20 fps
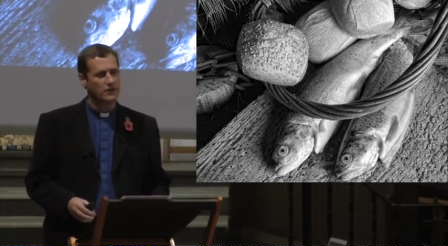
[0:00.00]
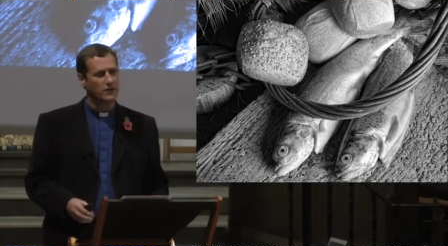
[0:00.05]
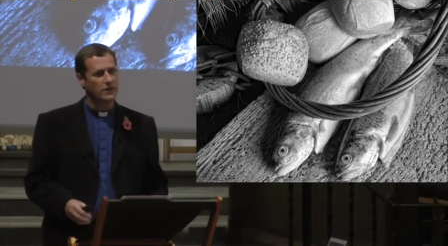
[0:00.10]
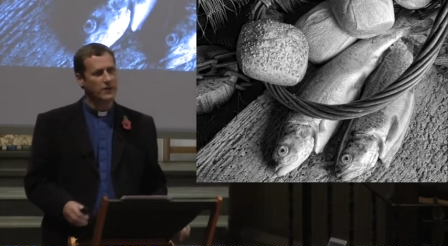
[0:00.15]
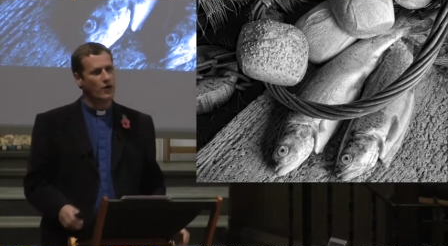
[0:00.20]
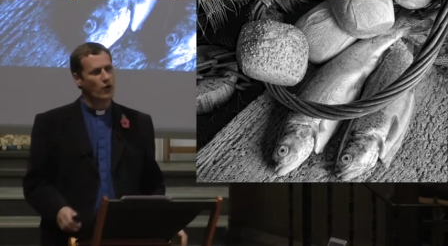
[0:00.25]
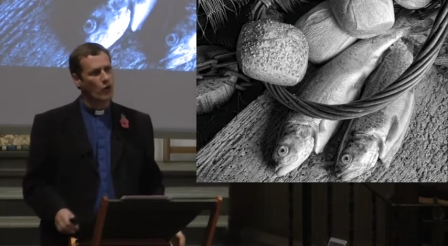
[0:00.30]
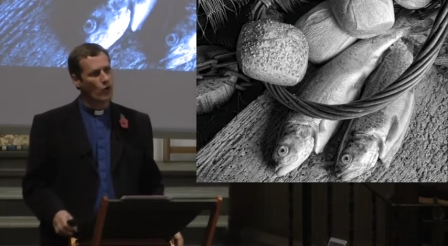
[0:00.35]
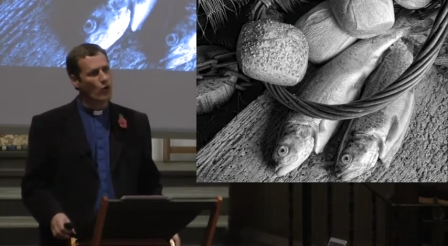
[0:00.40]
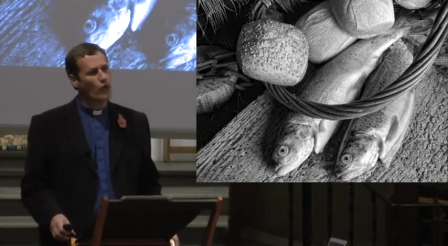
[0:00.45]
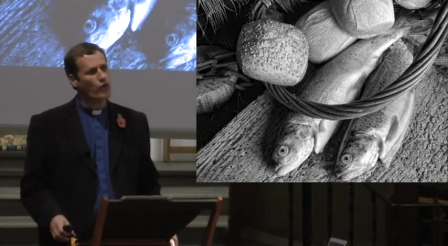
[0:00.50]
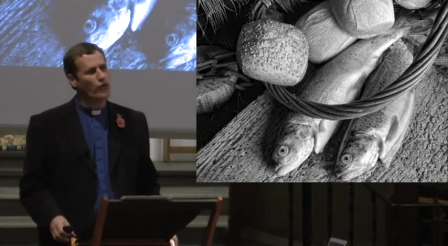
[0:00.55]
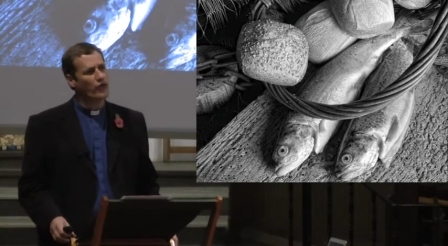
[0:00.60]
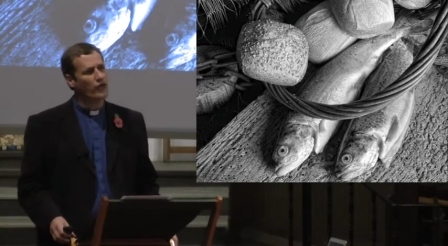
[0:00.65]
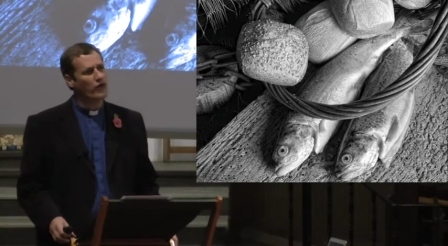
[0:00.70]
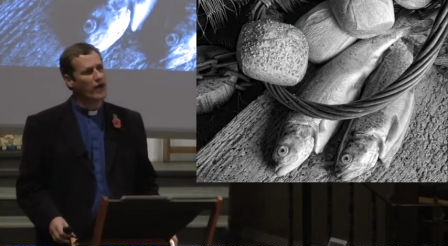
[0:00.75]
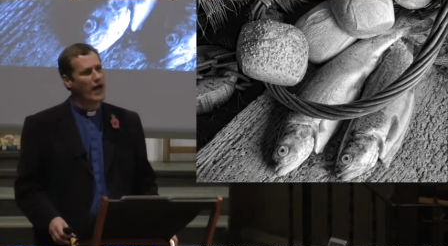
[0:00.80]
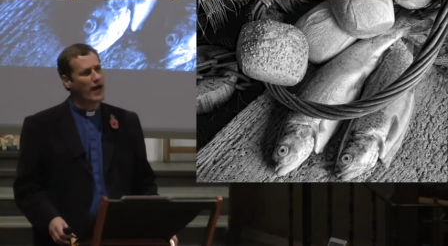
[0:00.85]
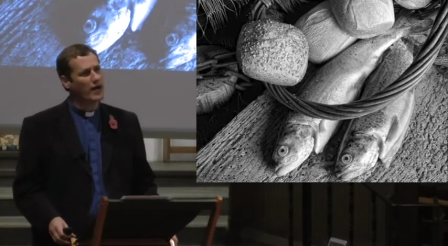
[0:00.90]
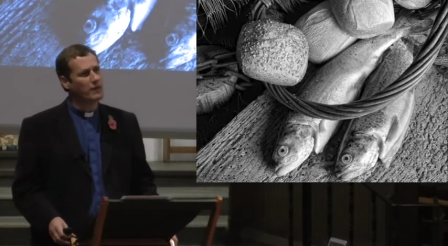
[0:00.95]
the
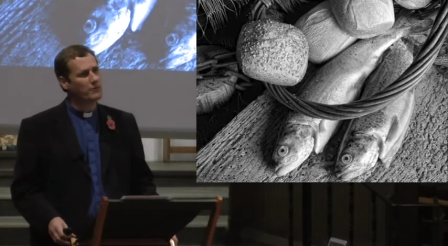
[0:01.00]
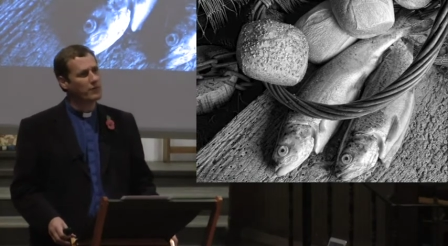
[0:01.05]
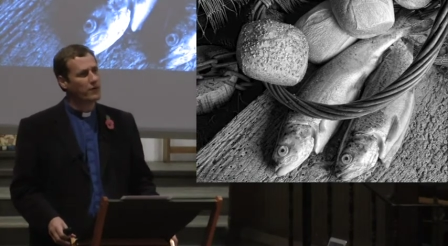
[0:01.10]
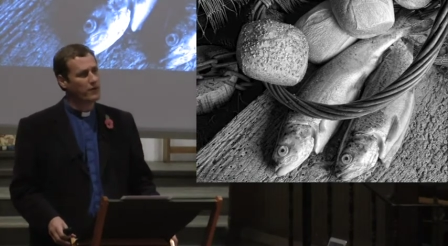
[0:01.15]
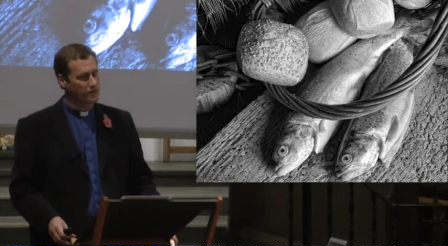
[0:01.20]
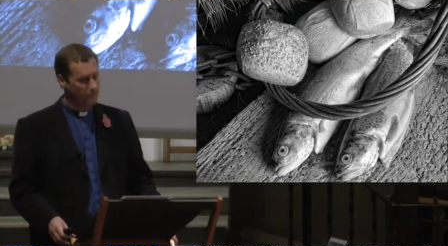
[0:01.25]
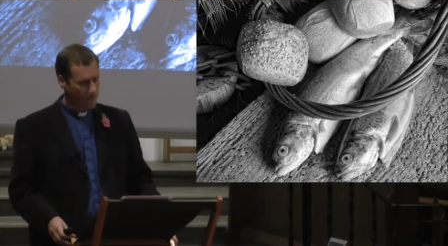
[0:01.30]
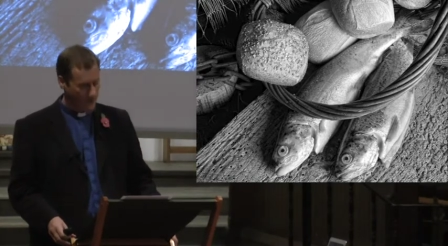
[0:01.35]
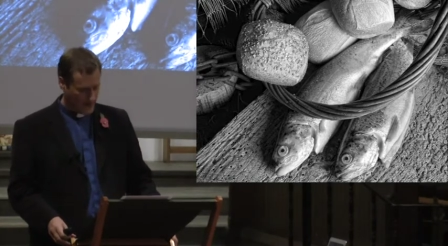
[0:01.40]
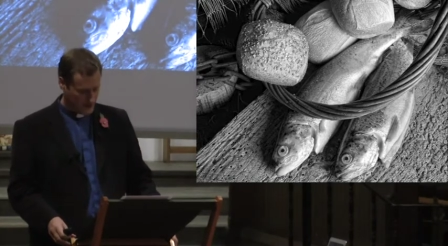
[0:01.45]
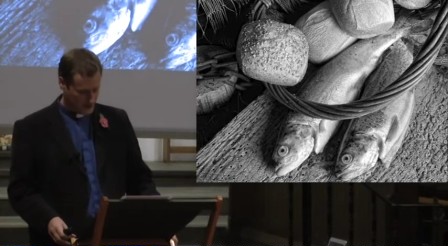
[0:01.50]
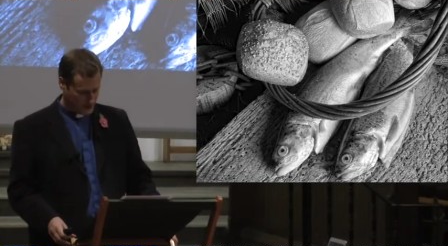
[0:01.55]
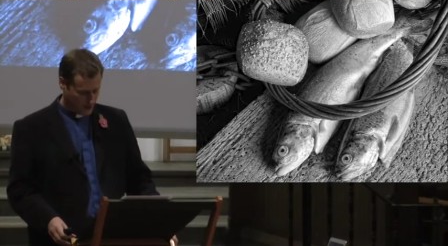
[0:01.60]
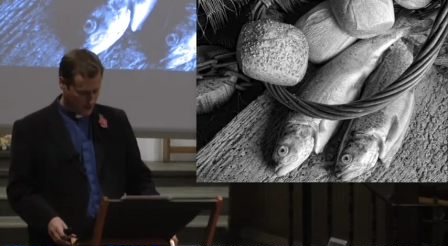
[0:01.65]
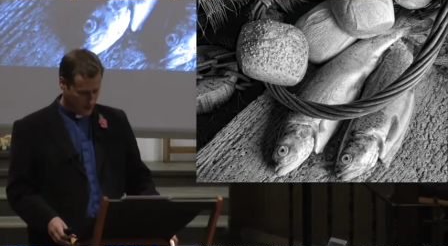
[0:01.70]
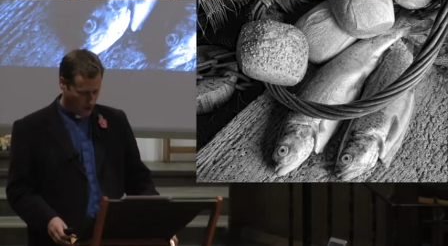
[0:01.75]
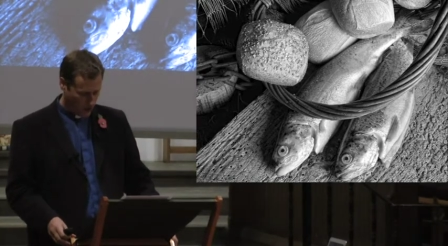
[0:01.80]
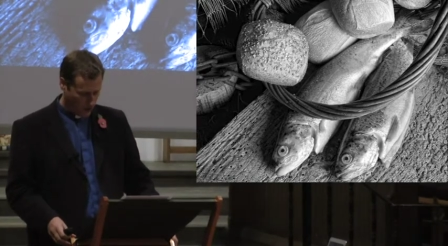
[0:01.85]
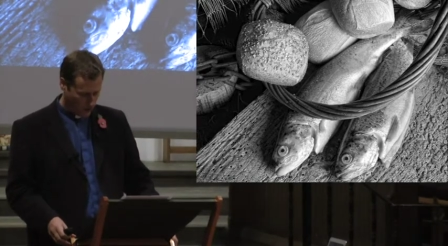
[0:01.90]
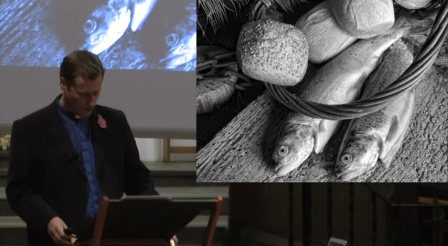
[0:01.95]
author and perfecter
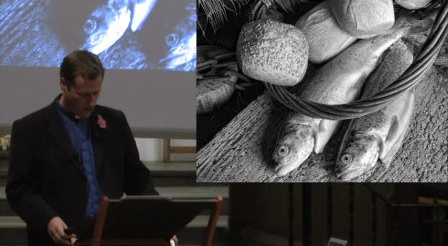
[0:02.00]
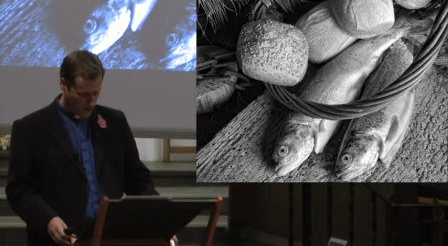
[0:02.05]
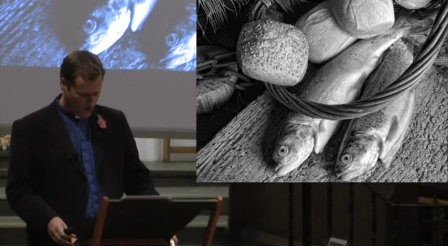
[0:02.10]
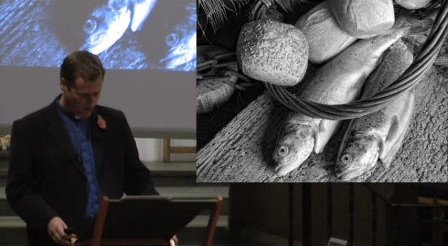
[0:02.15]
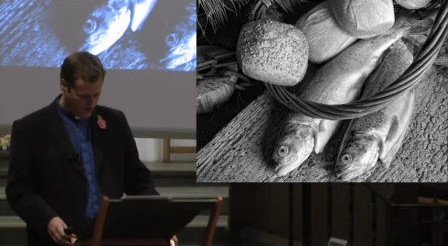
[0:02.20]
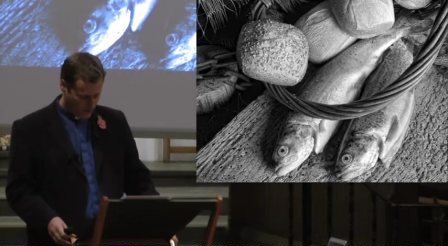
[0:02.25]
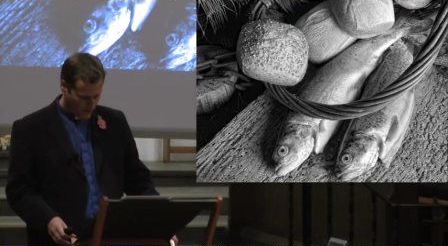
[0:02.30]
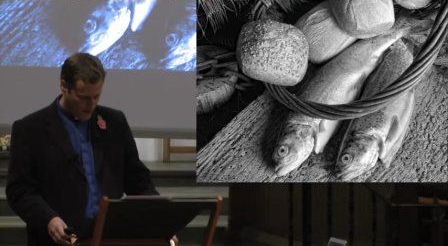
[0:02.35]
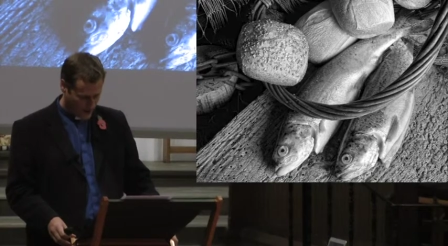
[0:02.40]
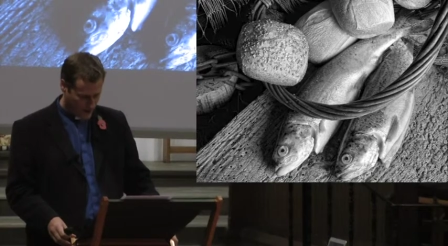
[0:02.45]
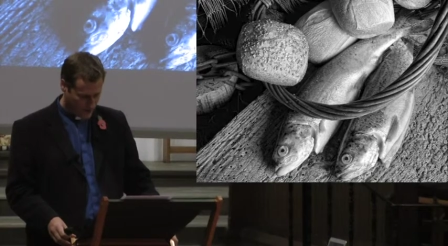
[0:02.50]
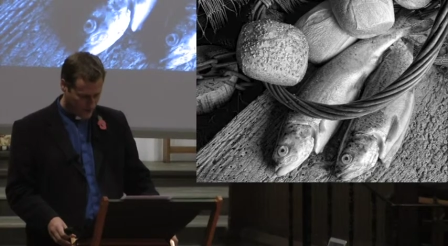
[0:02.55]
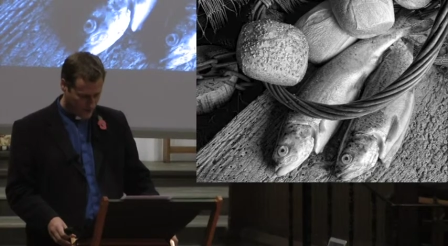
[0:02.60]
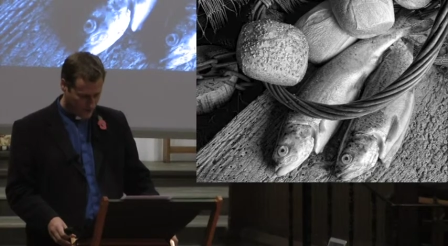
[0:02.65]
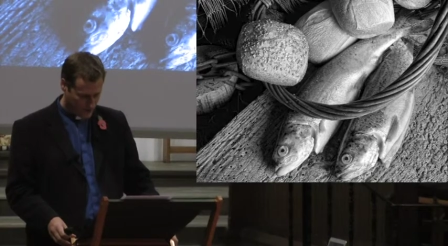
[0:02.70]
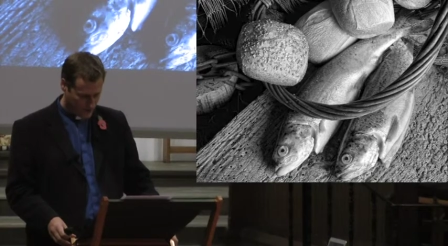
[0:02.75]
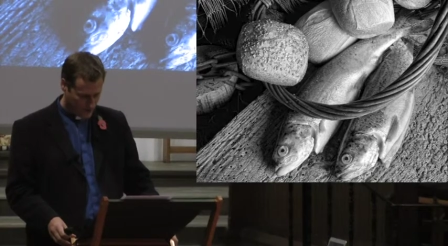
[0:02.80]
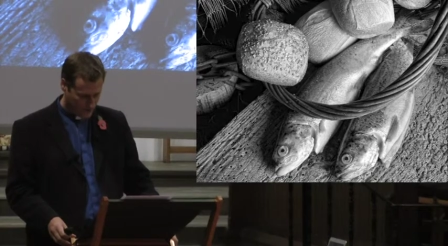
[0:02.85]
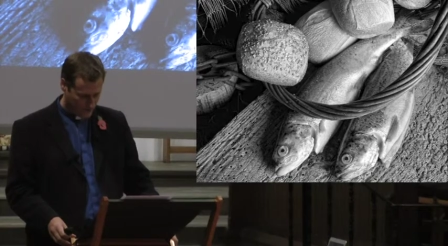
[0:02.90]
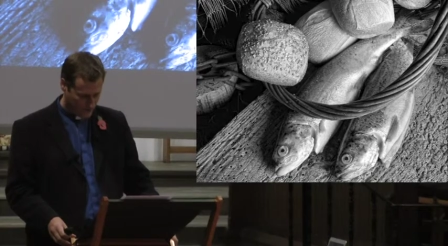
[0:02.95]
of our
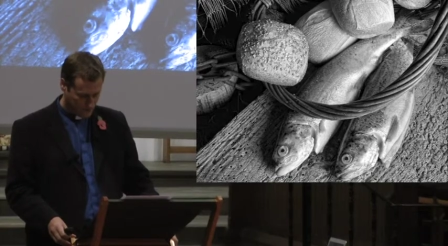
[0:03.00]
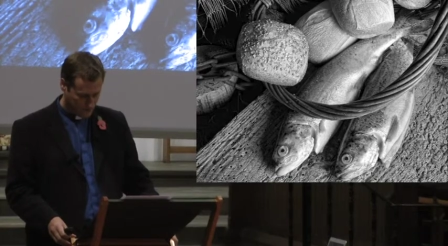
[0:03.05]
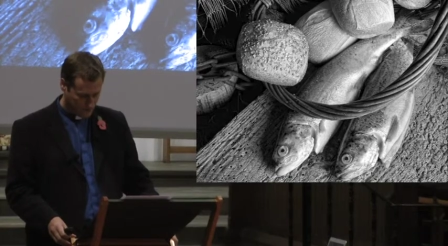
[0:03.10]
faith.